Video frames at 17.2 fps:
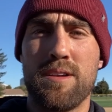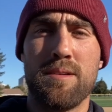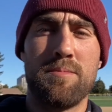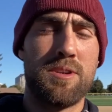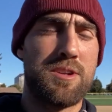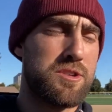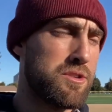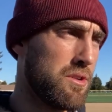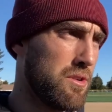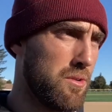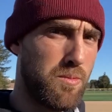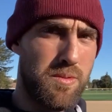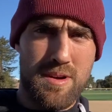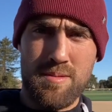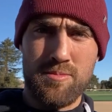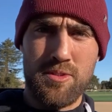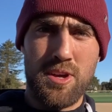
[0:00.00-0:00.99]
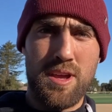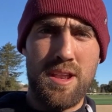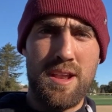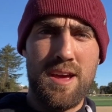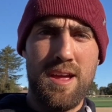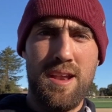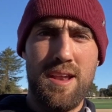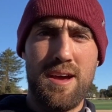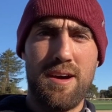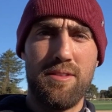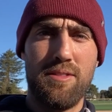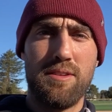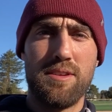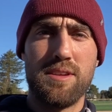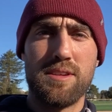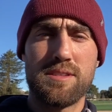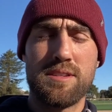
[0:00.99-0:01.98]
I'm going to show you what I'm looking at out in the
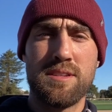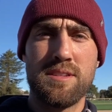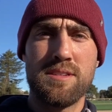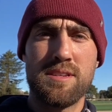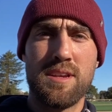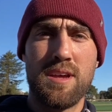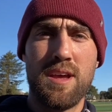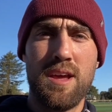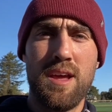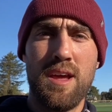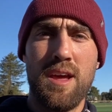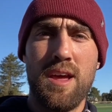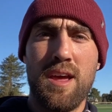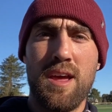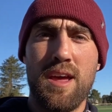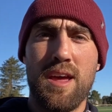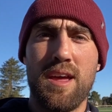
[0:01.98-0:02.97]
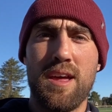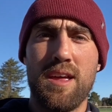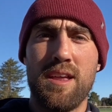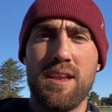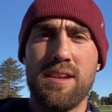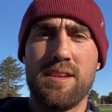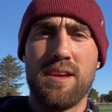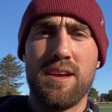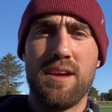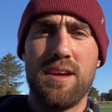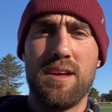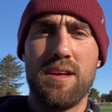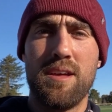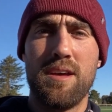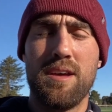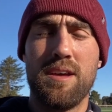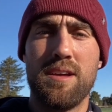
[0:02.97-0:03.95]
distance and
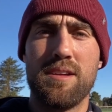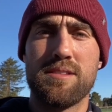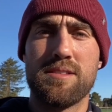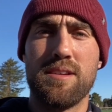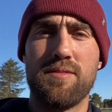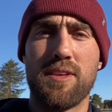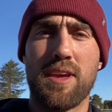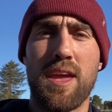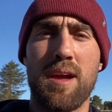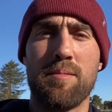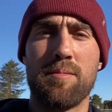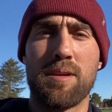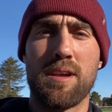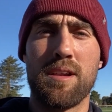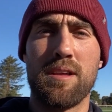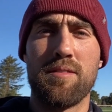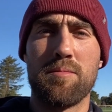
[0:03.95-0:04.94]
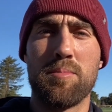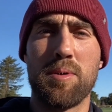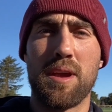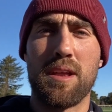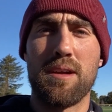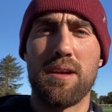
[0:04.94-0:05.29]
see if the camera can even pick it